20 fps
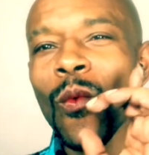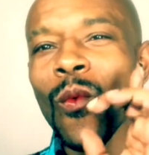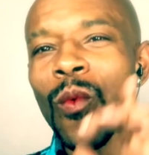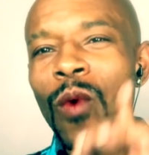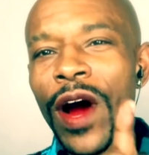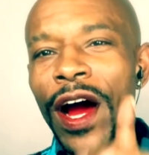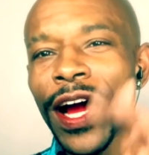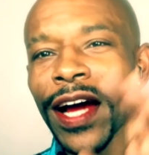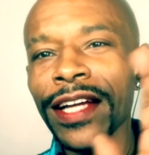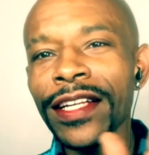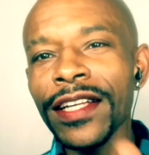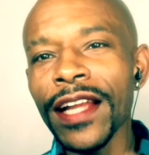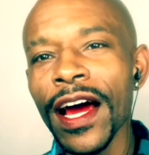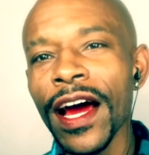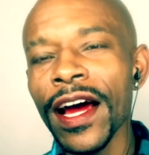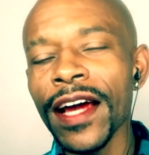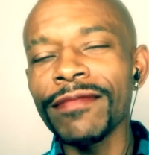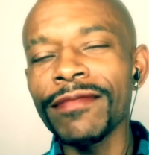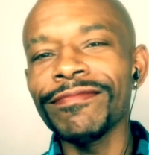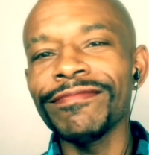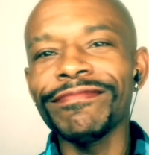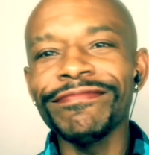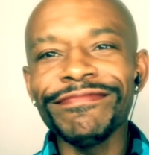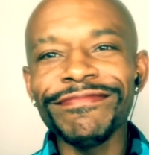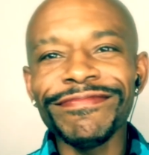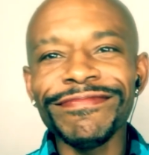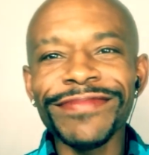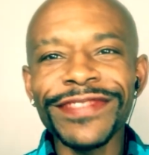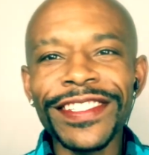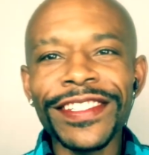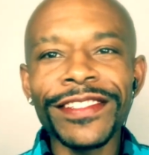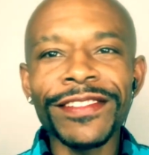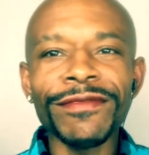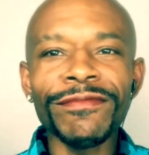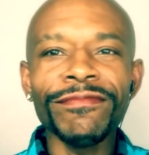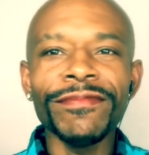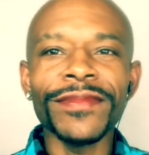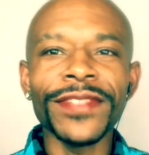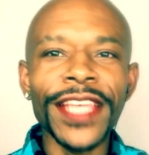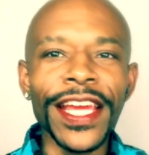Why not just
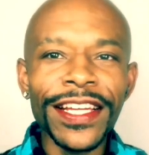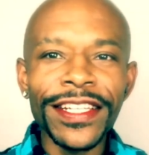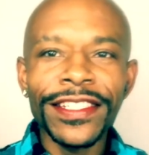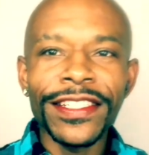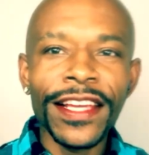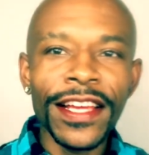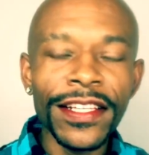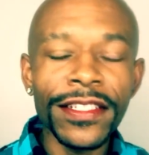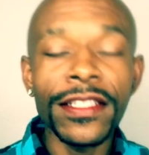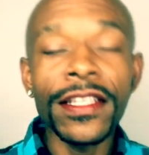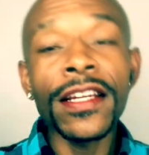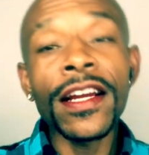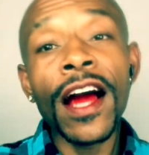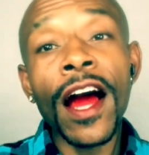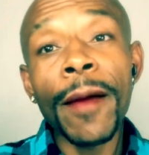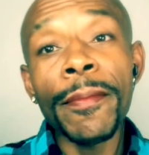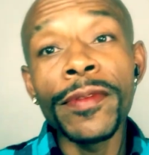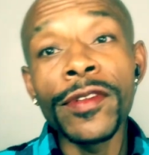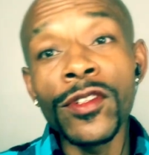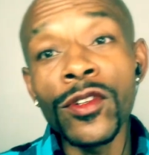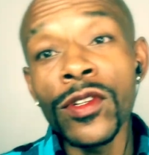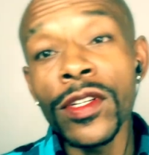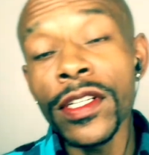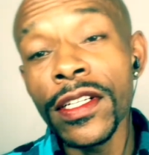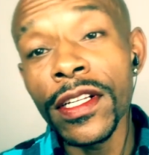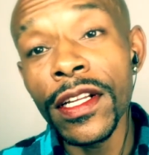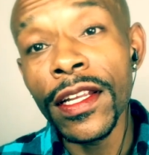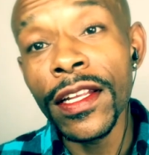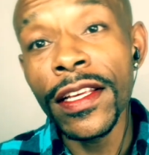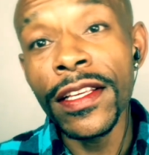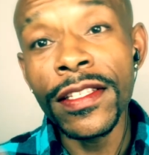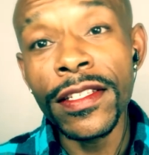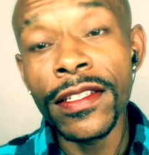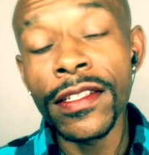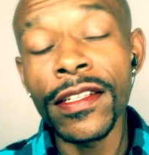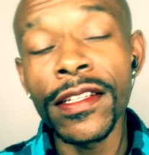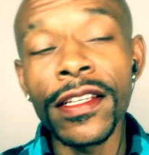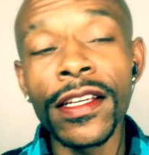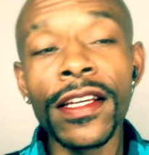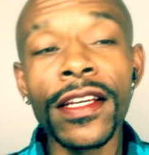take a chance, take an opportunity to
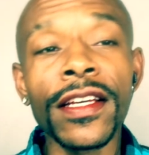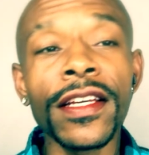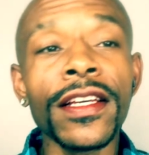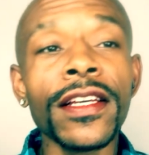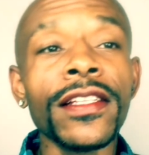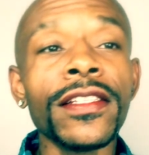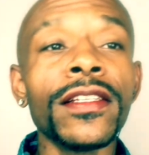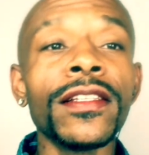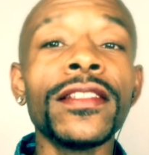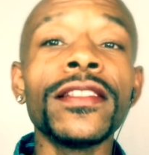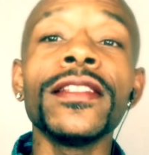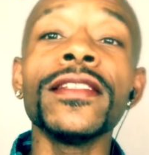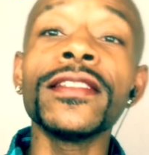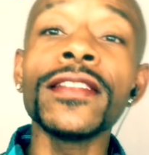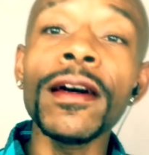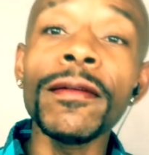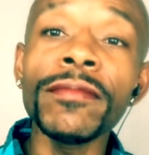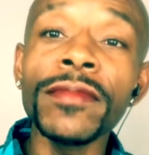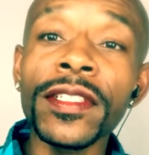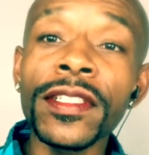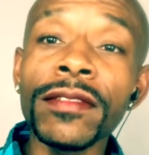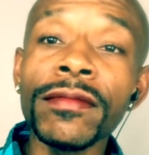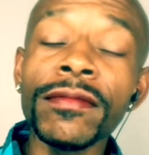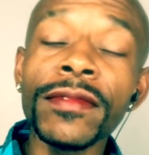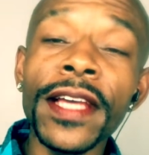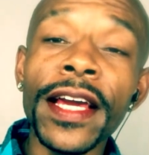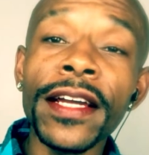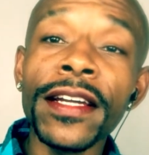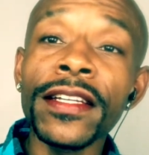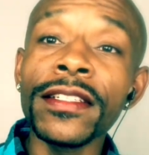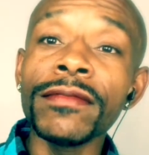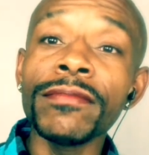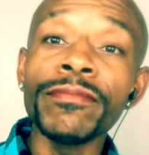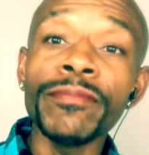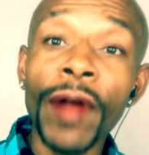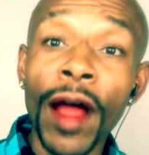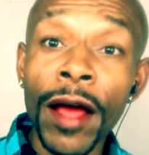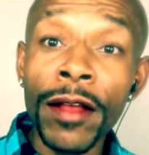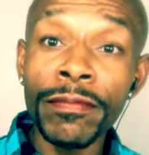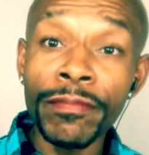listen to something that could
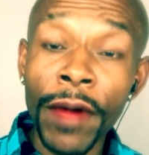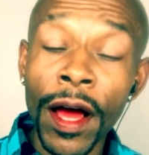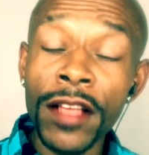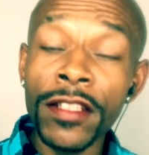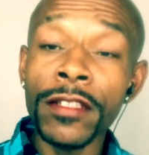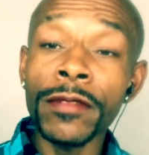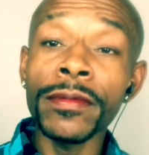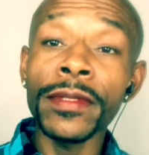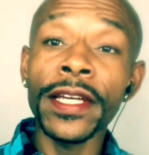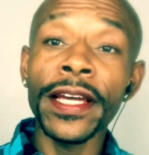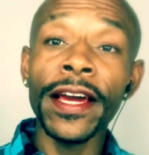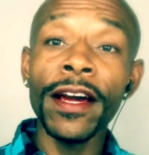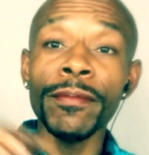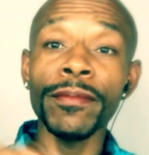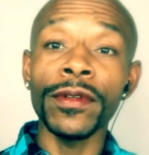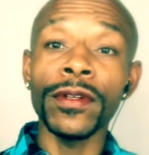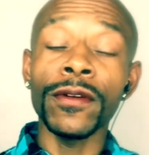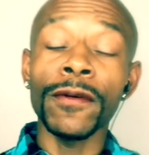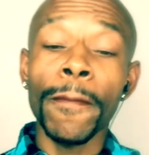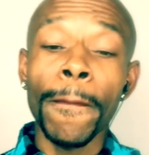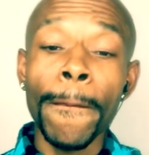possibly help you?